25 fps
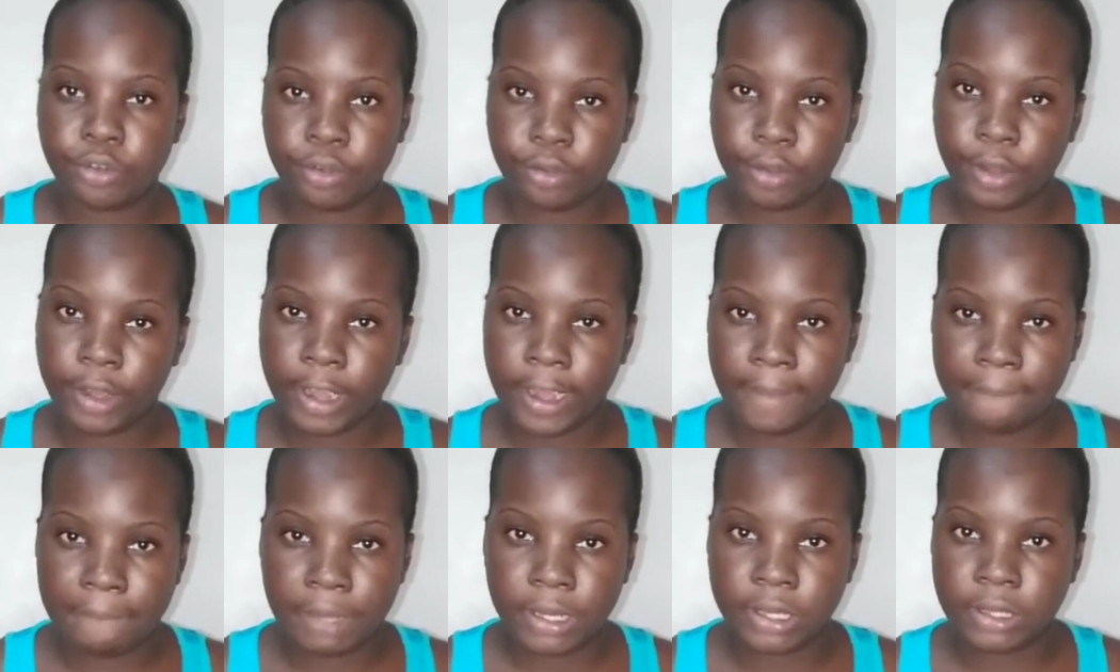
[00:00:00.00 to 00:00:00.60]

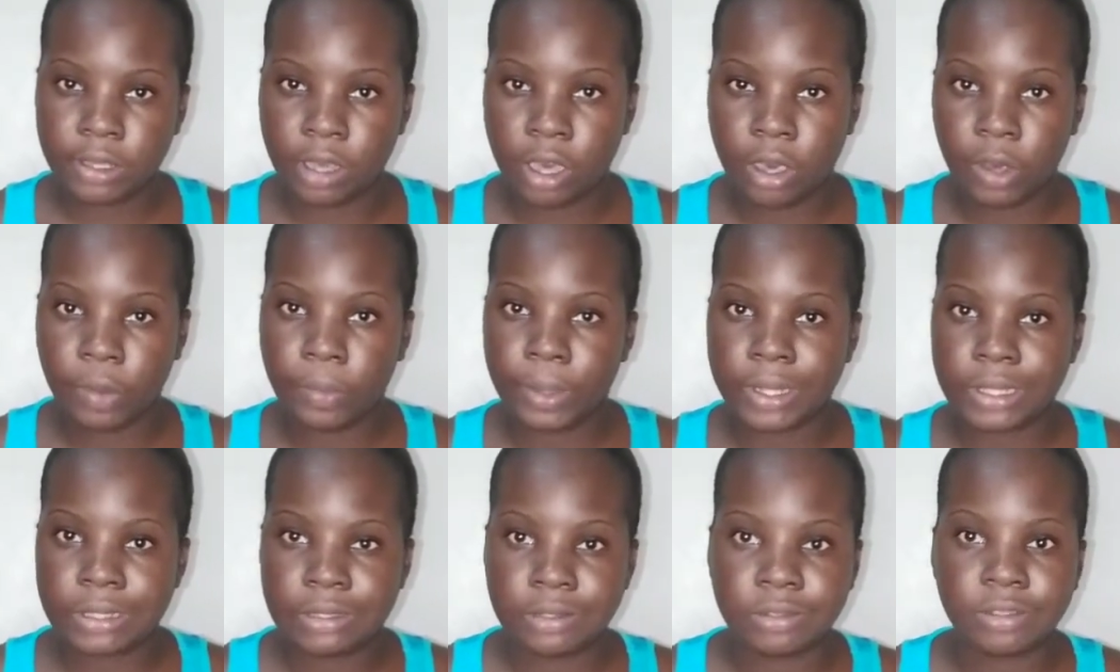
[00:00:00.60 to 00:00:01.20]
scrape it out
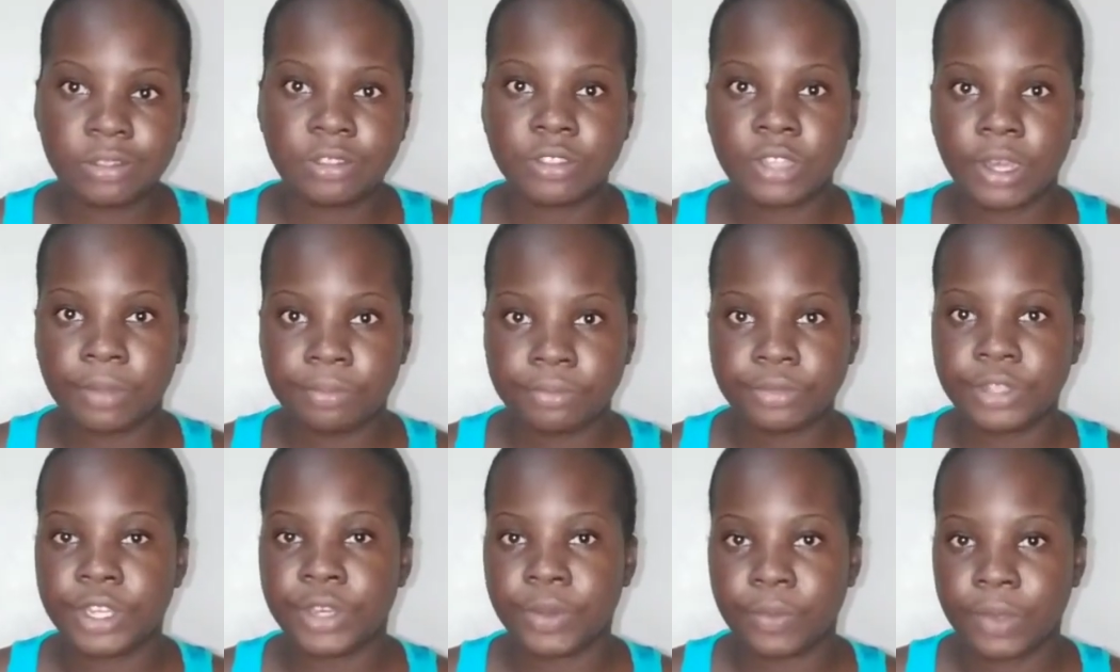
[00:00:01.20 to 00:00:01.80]
with
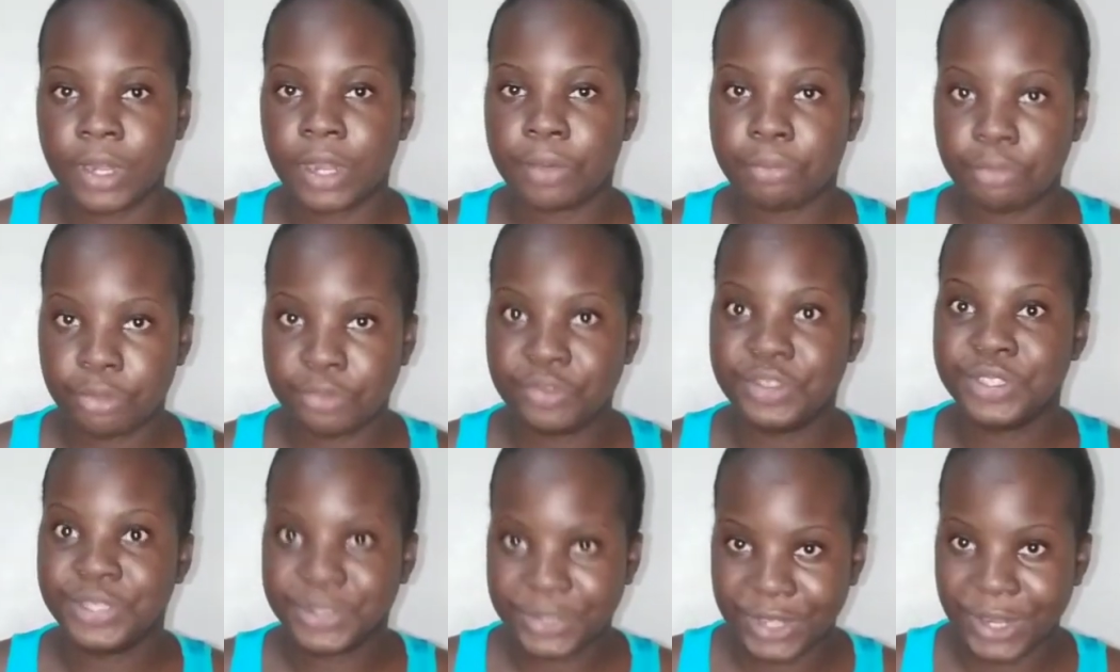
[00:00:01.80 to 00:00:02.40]
something when I'm
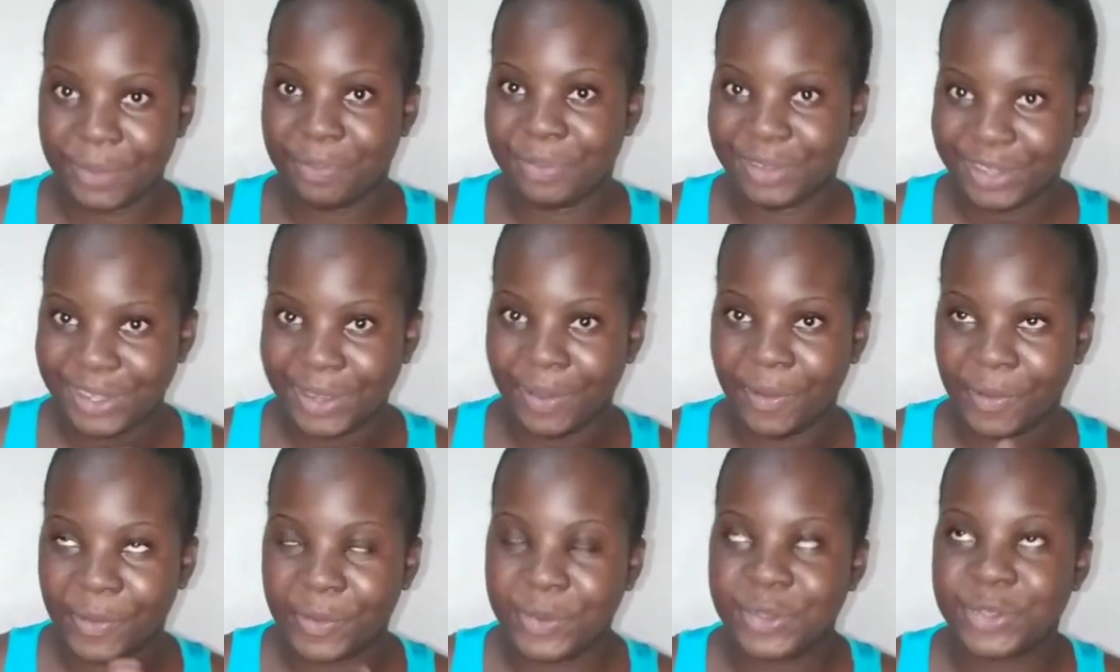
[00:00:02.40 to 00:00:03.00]
gonna scrape it
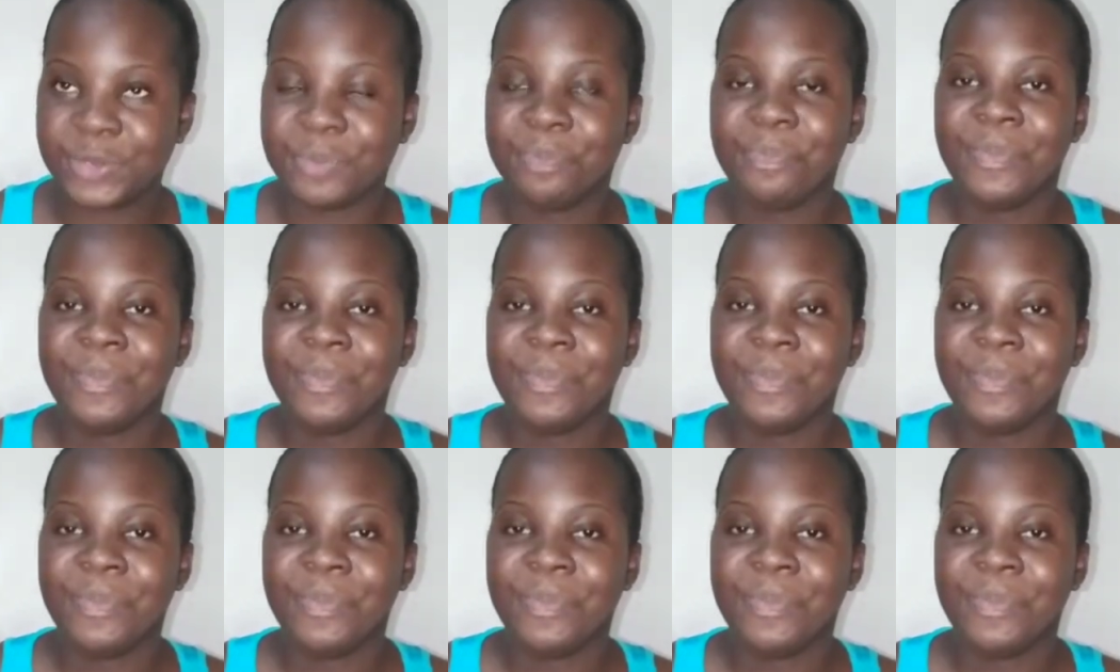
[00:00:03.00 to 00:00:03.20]
out